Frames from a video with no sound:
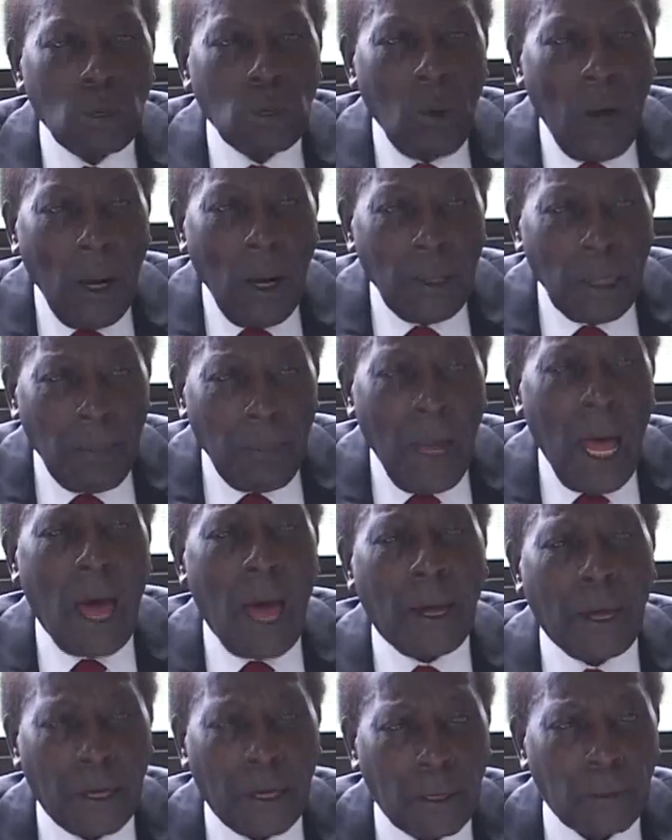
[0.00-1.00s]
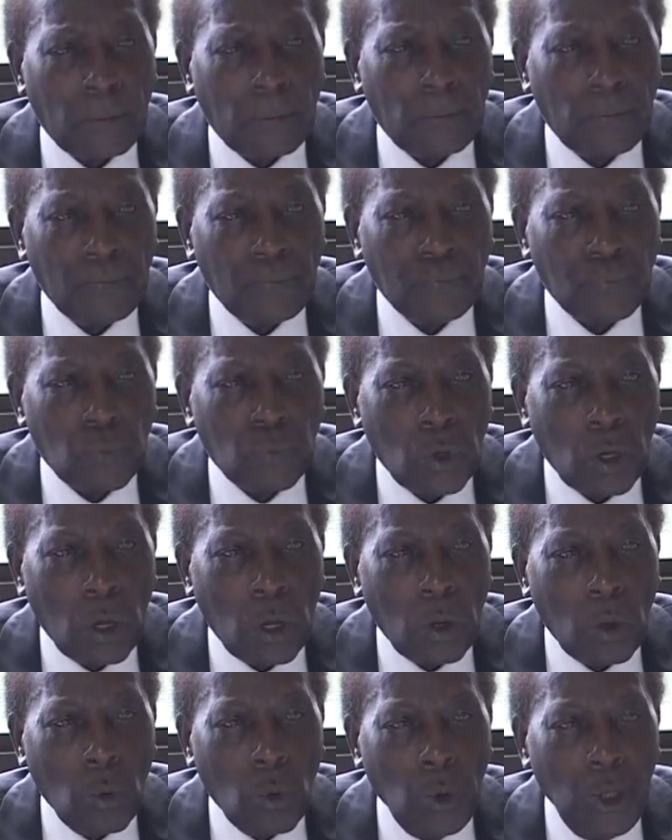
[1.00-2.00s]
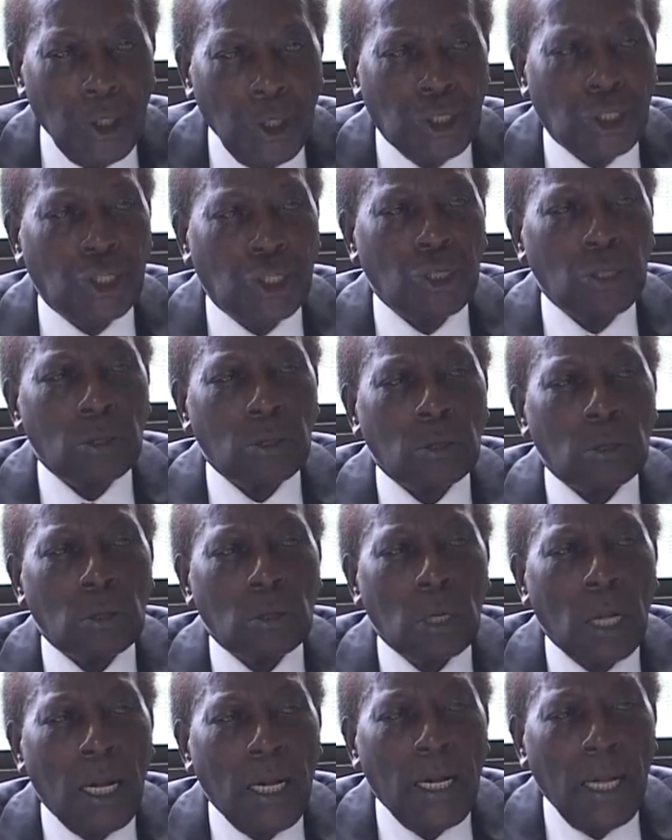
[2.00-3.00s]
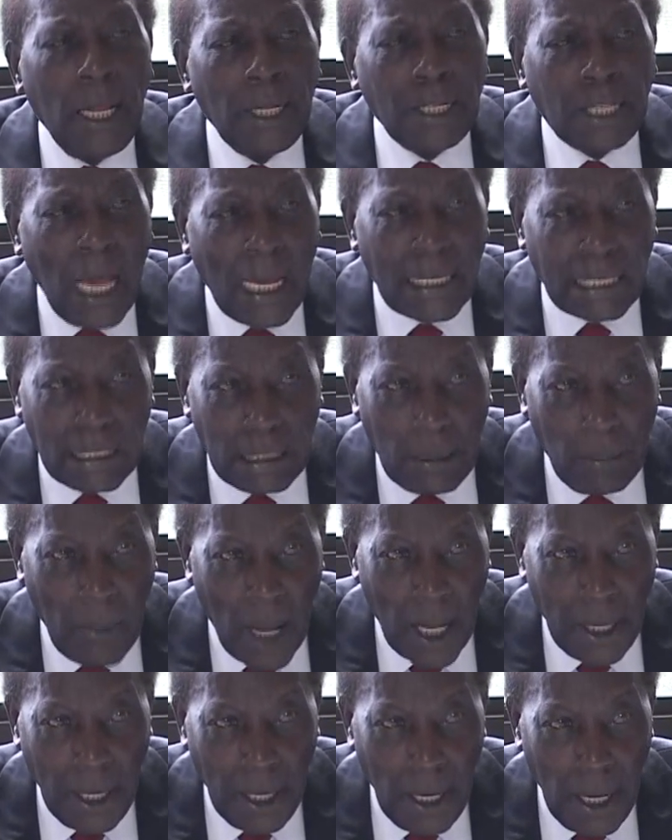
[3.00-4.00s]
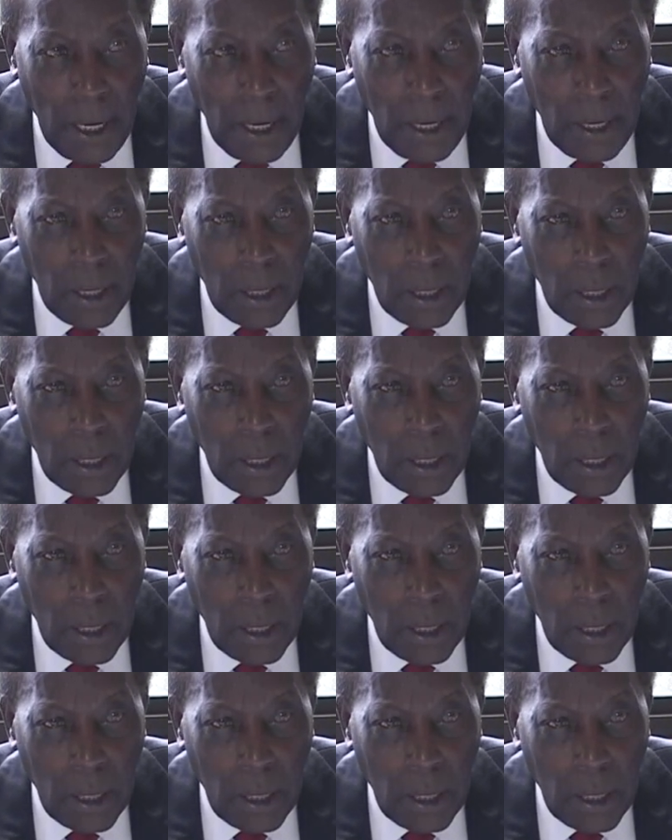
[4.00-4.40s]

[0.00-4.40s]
The World Bank, which lent us the money,